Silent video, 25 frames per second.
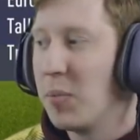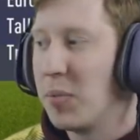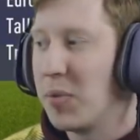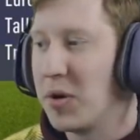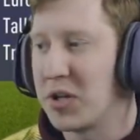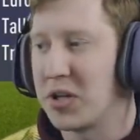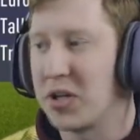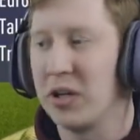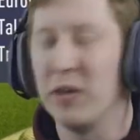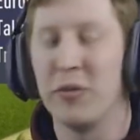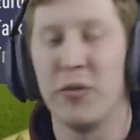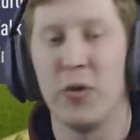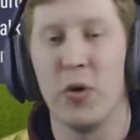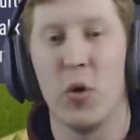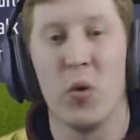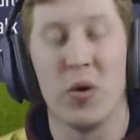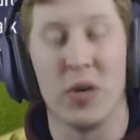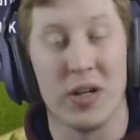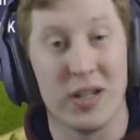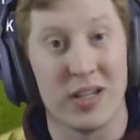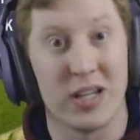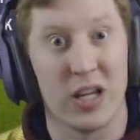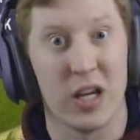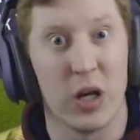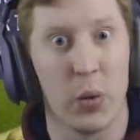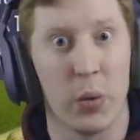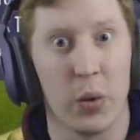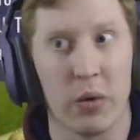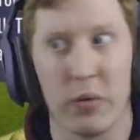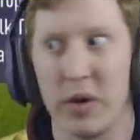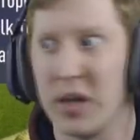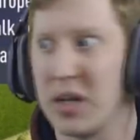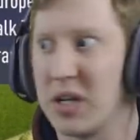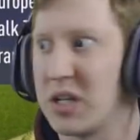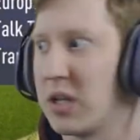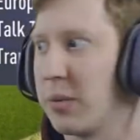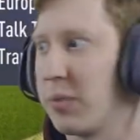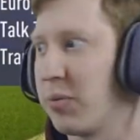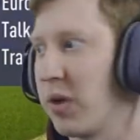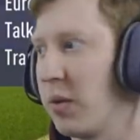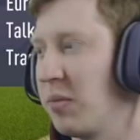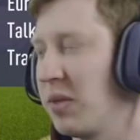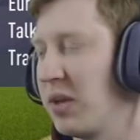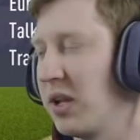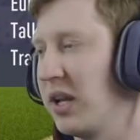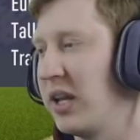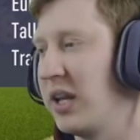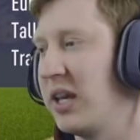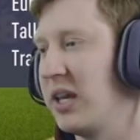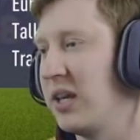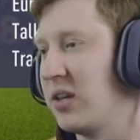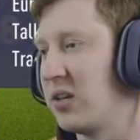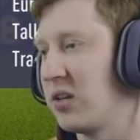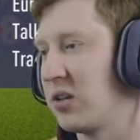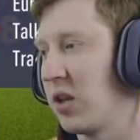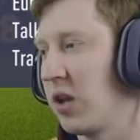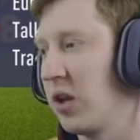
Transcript: pushing forward until we reach the Premier League.